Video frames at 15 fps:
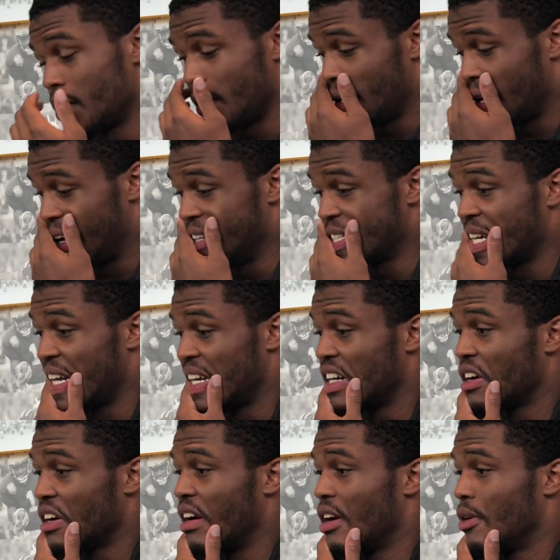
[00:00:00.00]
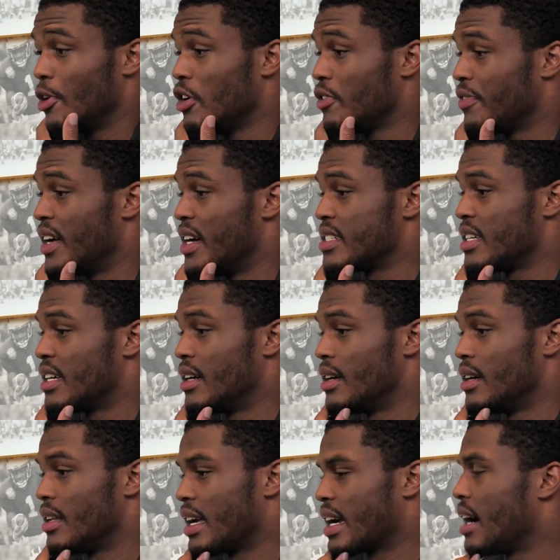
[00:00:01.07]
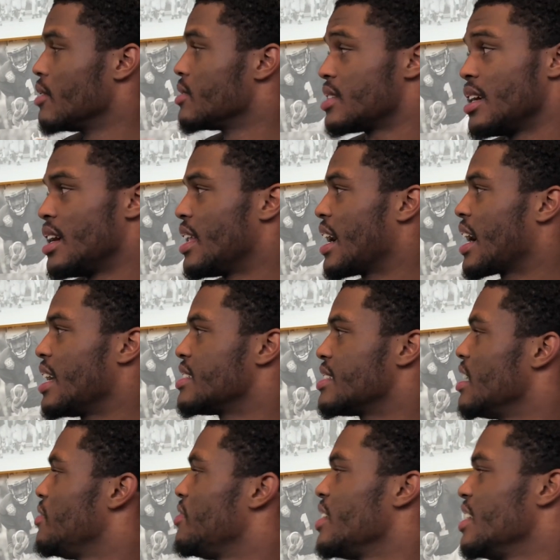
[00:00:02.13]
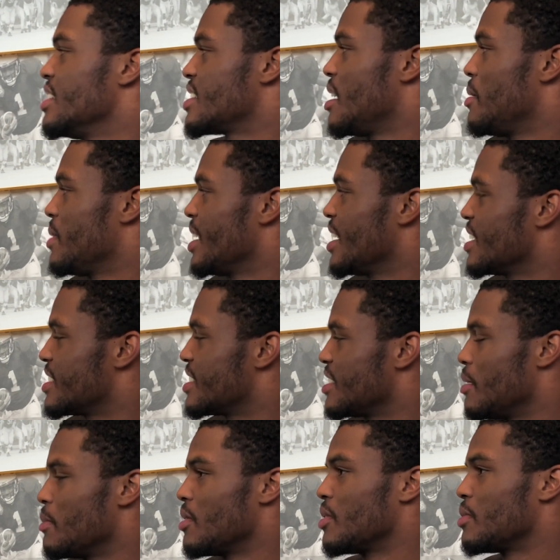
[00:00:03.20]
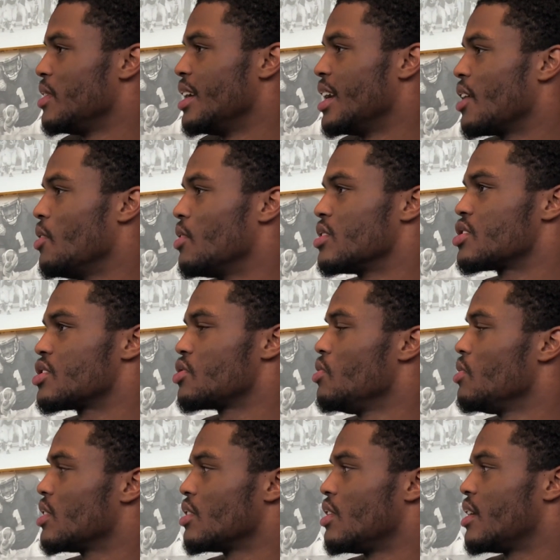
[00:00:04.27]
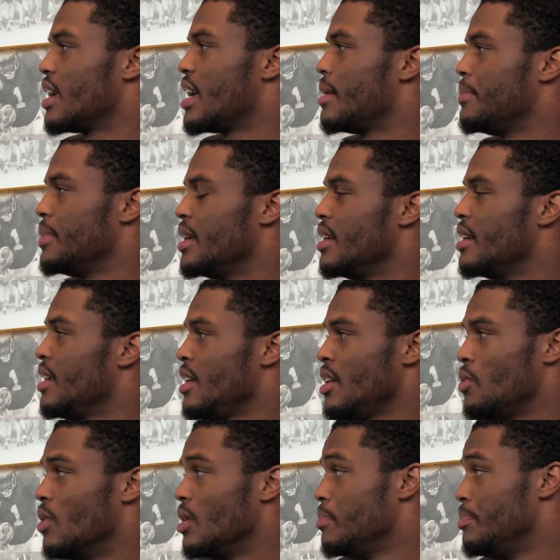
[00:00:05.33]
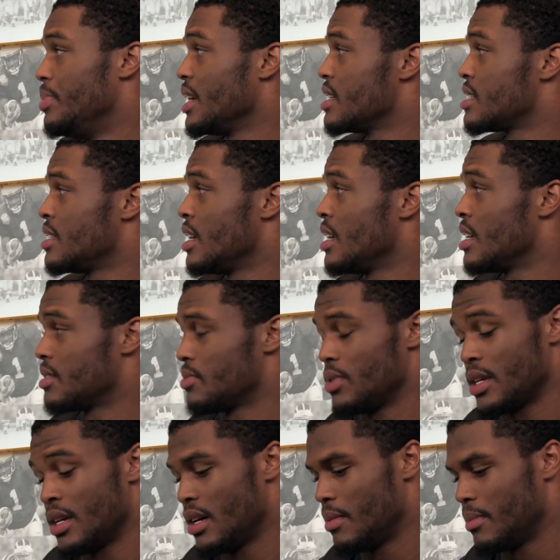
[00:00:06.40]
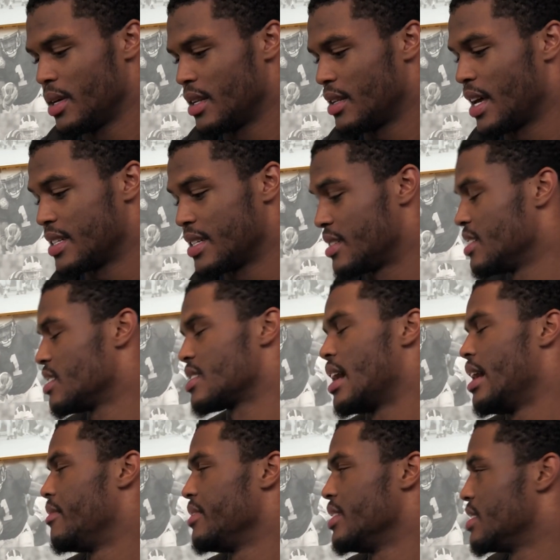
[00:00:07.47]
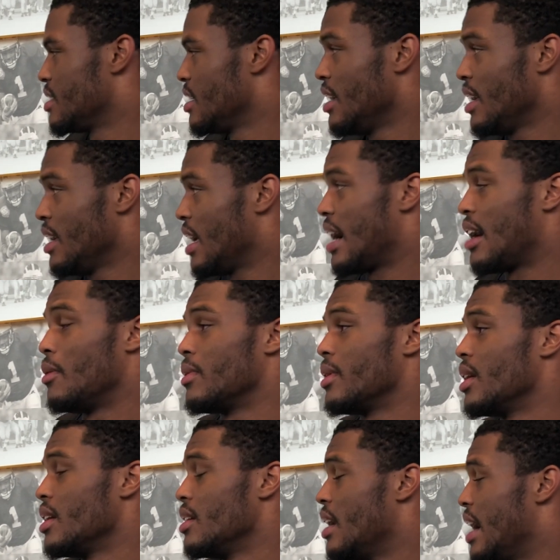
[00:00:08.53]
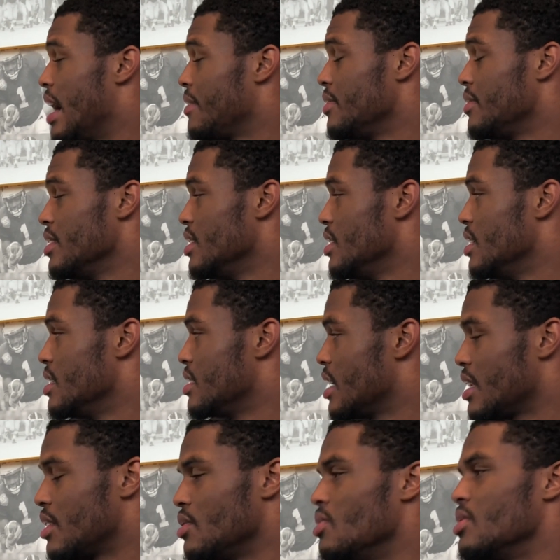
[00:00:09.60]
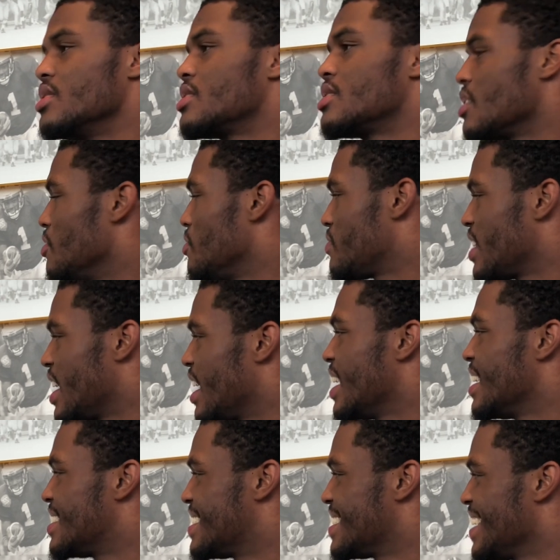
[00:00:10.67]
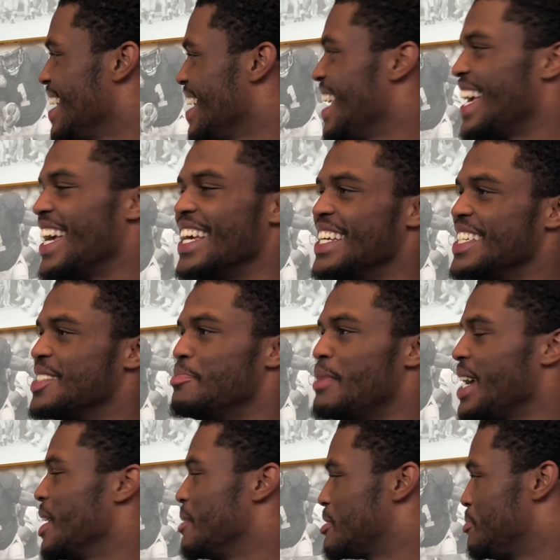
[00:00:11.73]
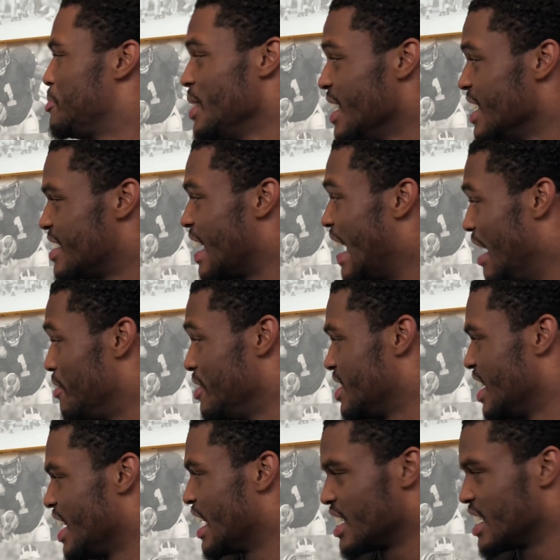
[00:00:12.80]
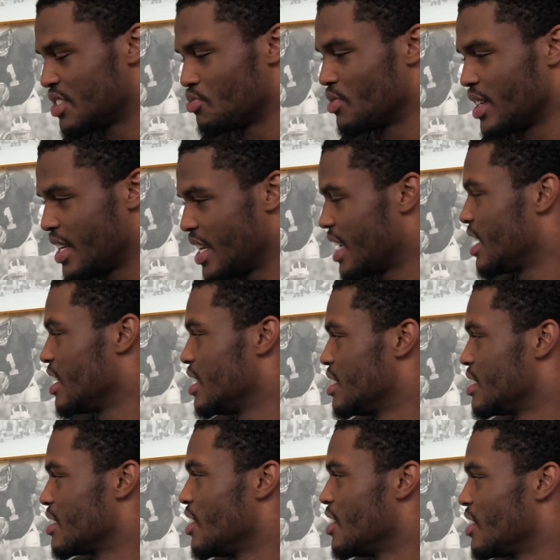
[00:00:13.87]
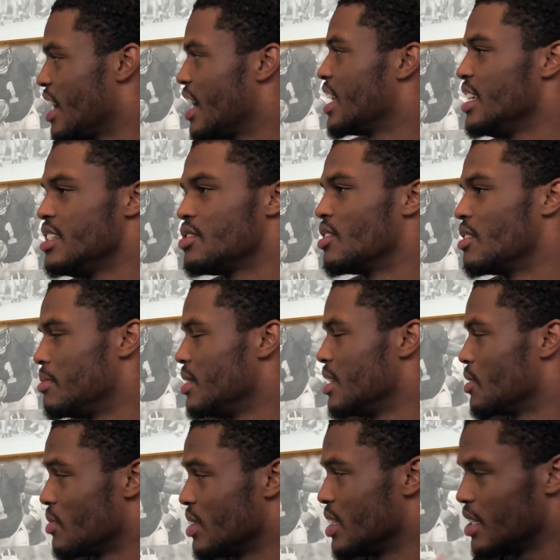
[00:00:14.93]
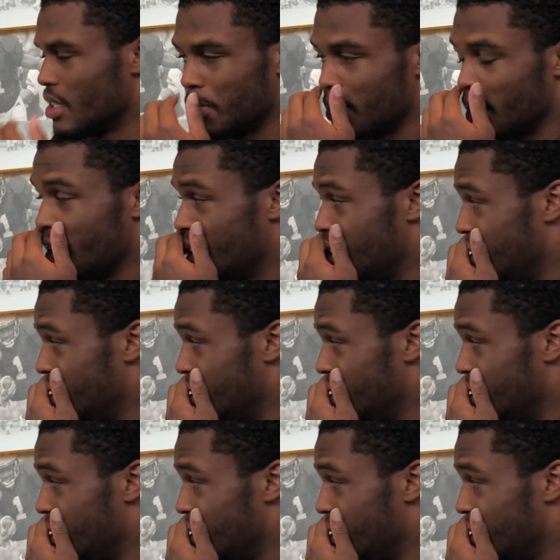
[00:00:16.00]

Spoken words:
Yeah, he's gotten integrated real fast. Like I was saying, like, how tough it is coming in the summer, going to school and all that. But one biggest thing is with him, and that's just obvious, how great an athlete he is. That dude is so fast. And his makeup speed to everything is ridiculous. So, like, he's going to be a really good player.